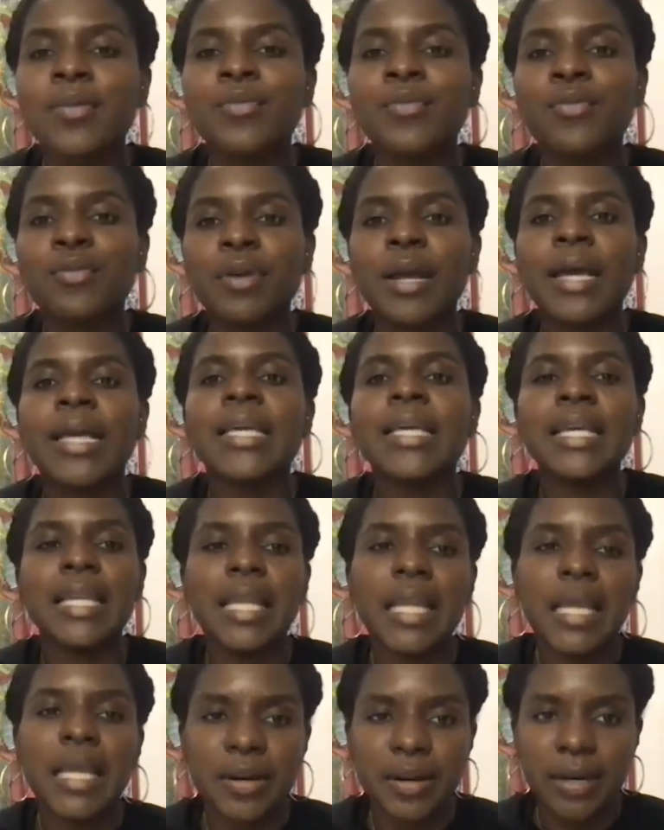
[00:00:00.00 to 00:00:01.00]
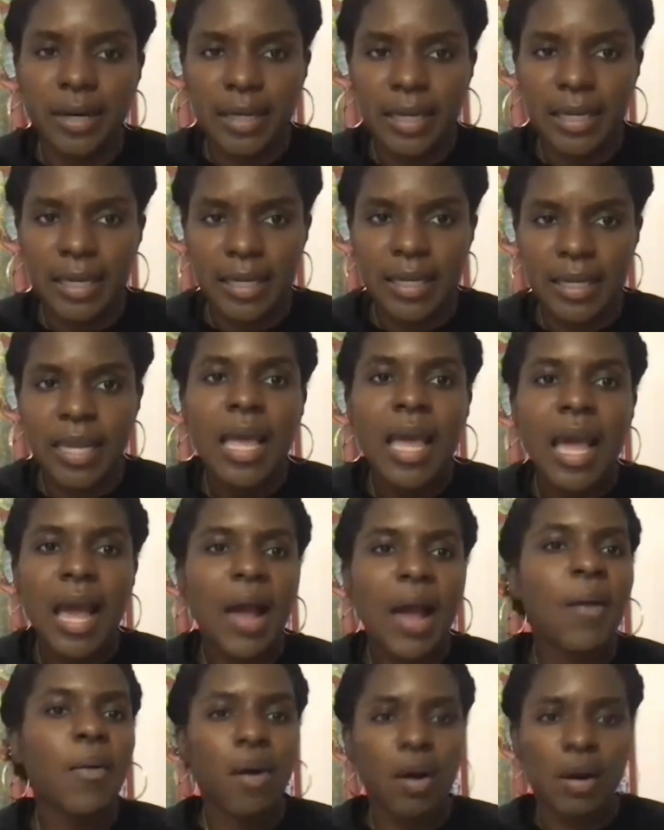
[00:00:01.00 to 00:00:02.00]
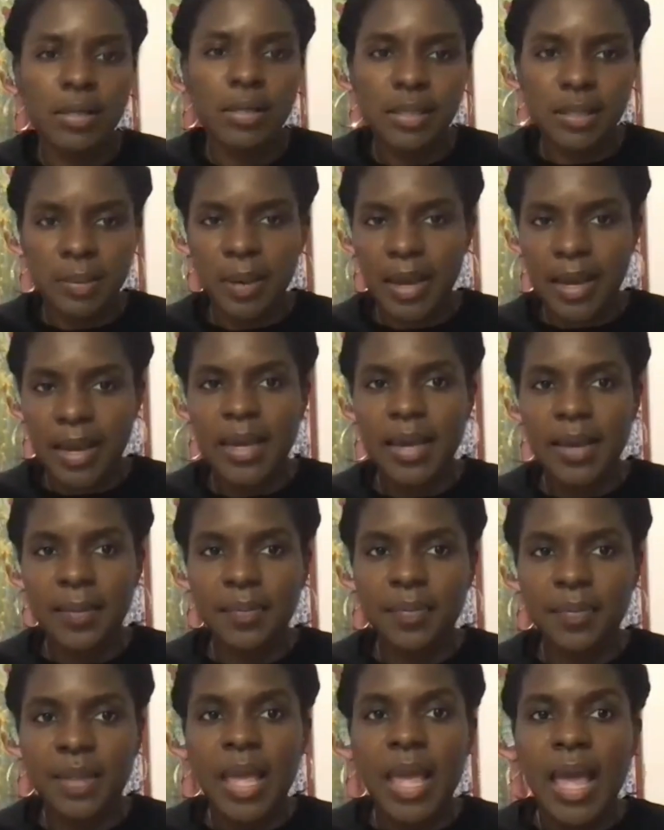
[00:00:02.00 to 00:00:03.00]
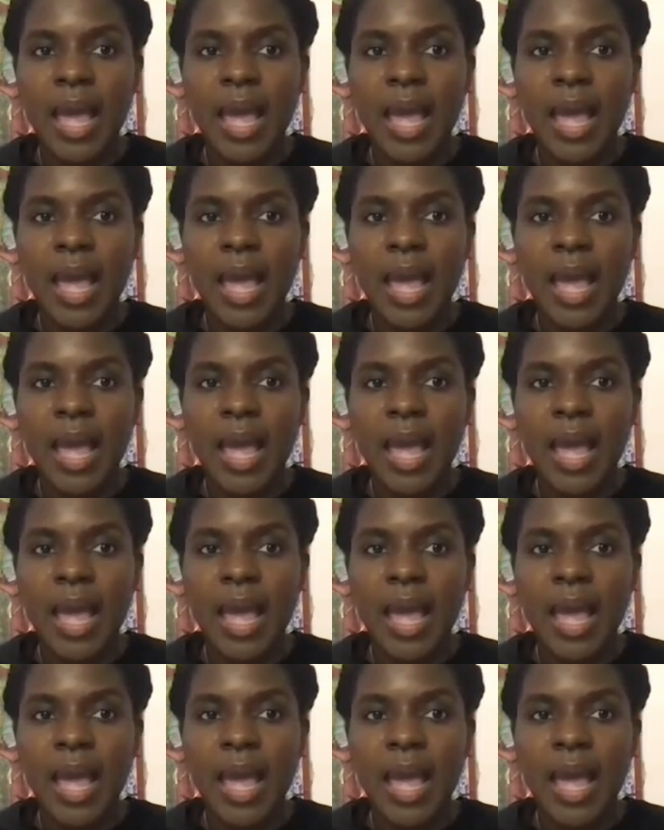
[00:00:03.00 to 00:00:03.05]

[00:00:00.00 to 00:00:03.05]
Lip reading: regularity how awesome I am,